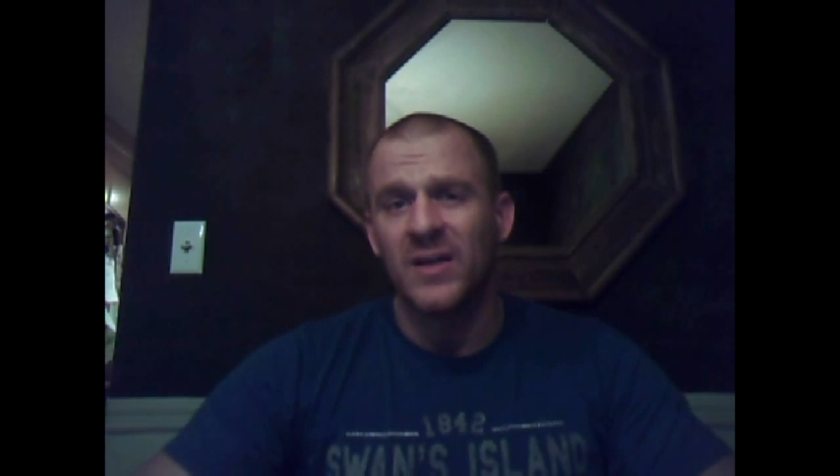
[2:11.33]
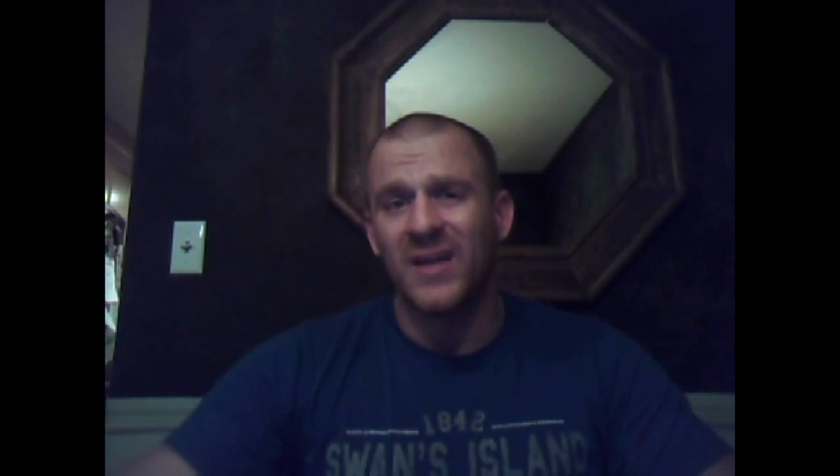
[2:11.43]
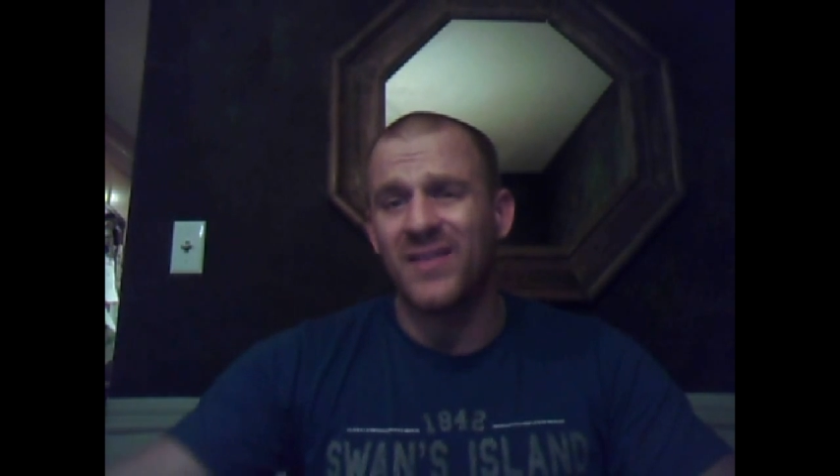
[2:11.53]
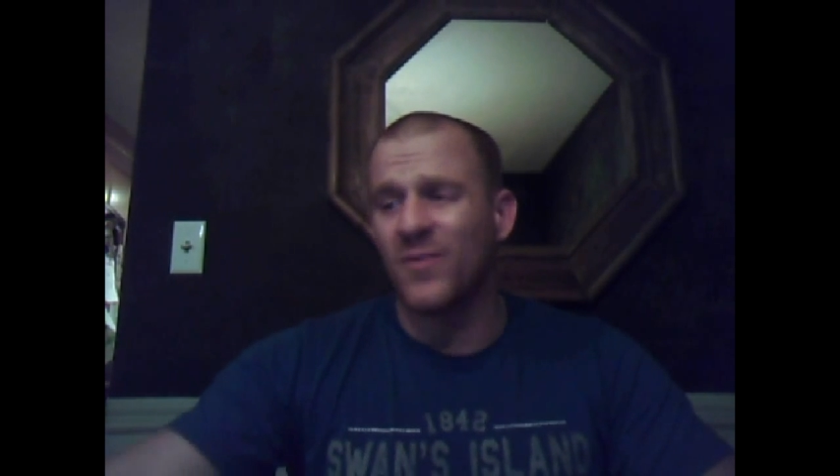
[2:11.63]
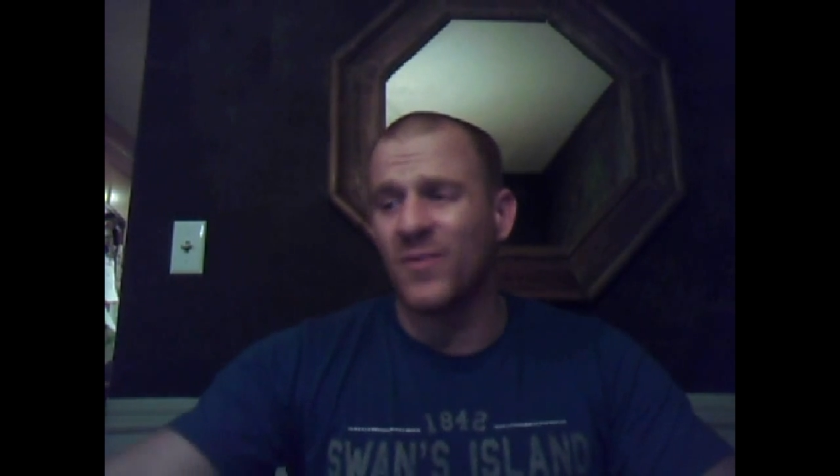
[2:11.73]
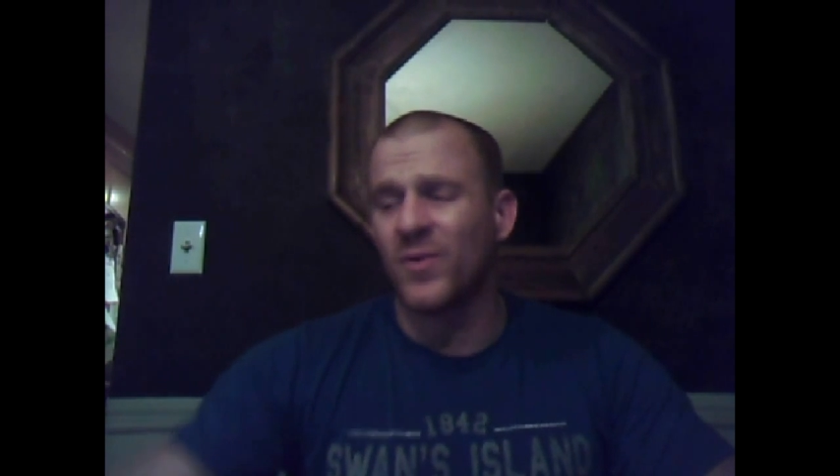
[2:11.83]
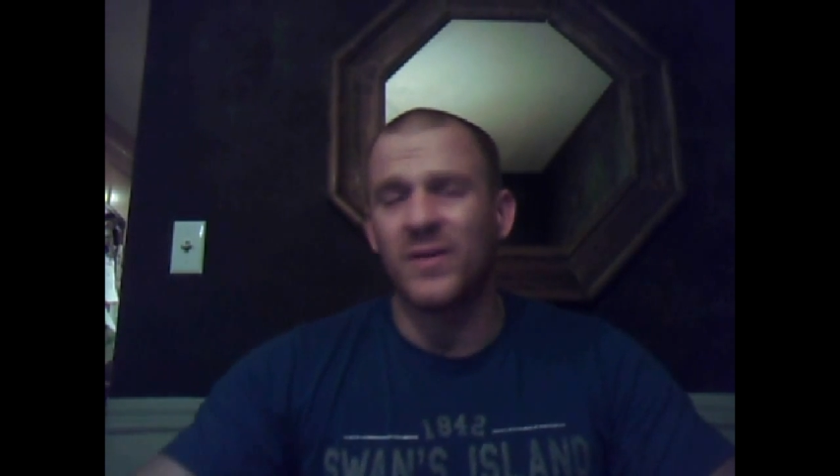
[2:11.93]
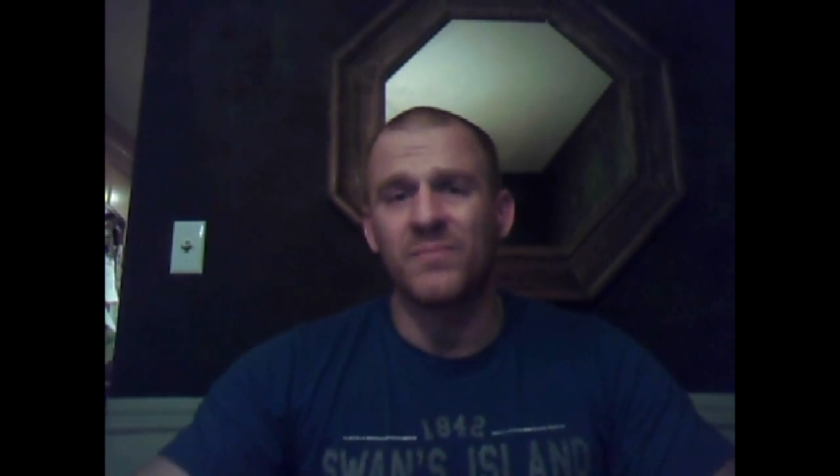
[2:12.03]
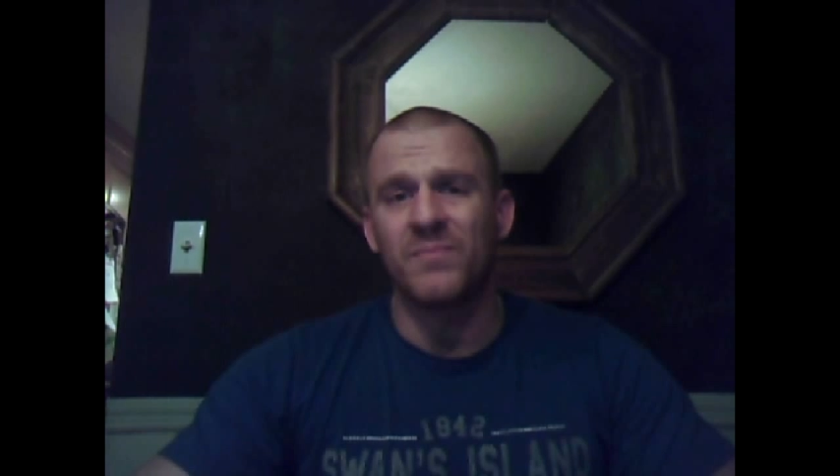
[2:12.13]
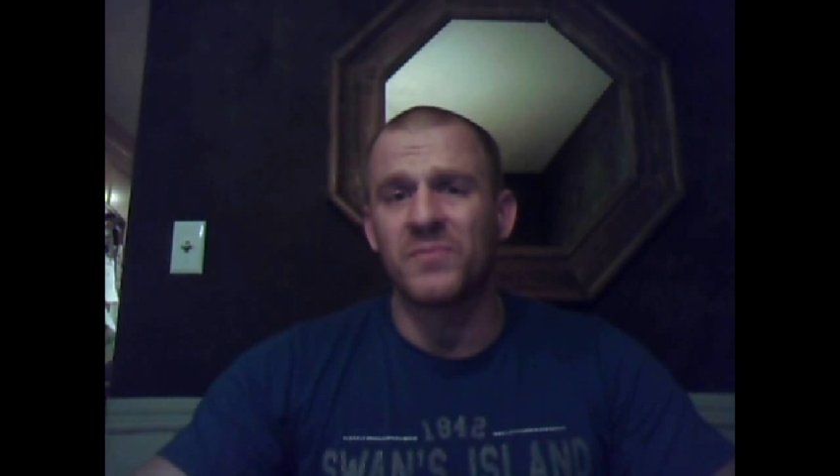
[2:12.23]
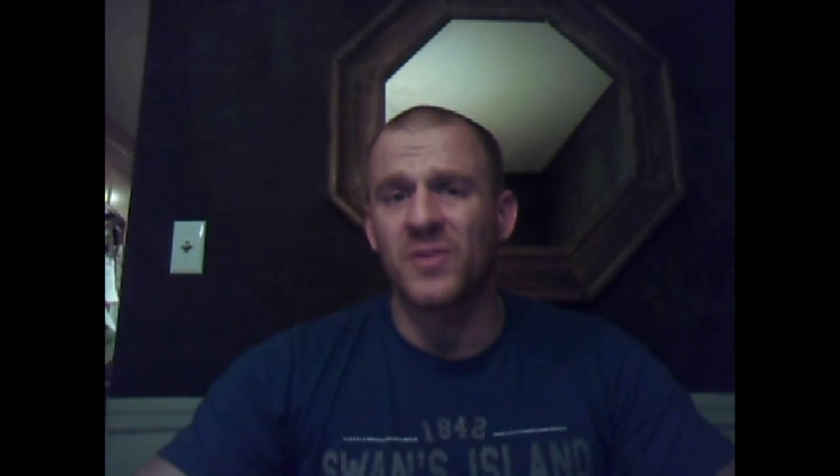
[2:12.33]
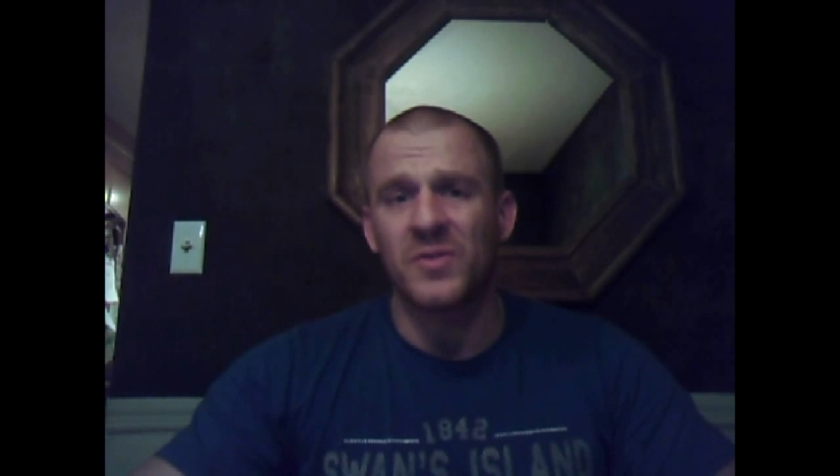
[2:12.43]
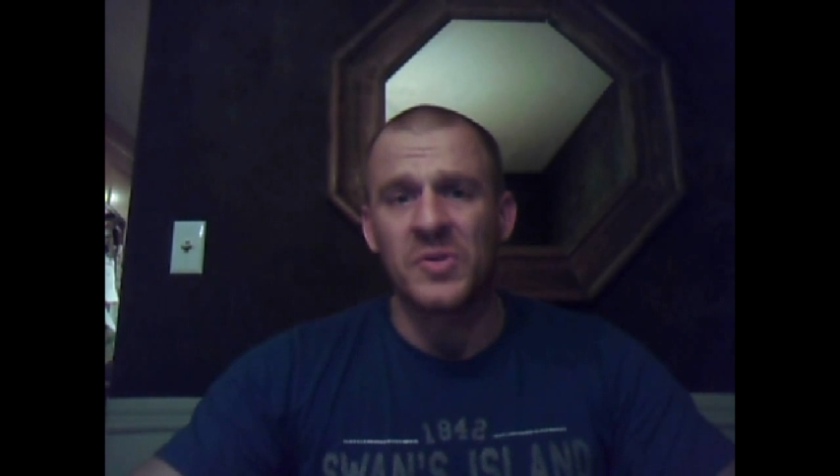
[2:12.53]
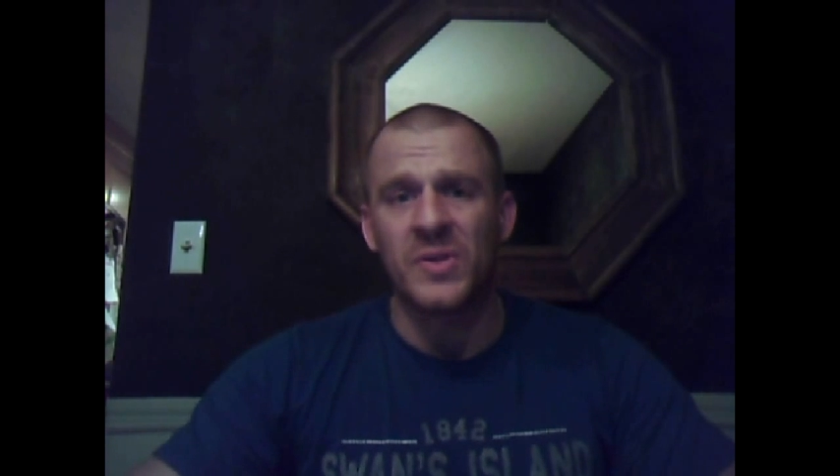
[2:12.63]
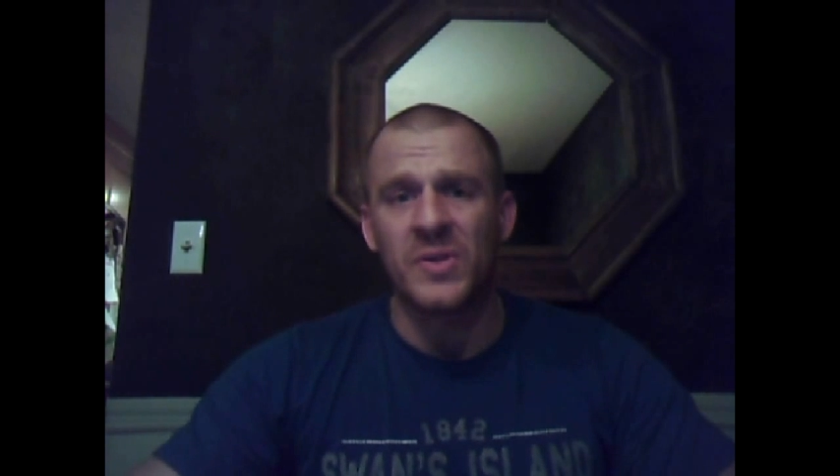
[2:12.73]
and then really
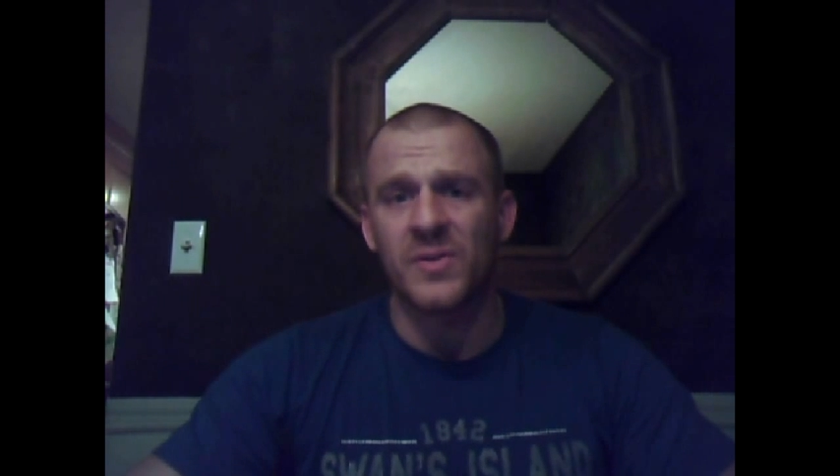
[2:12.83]
start shooting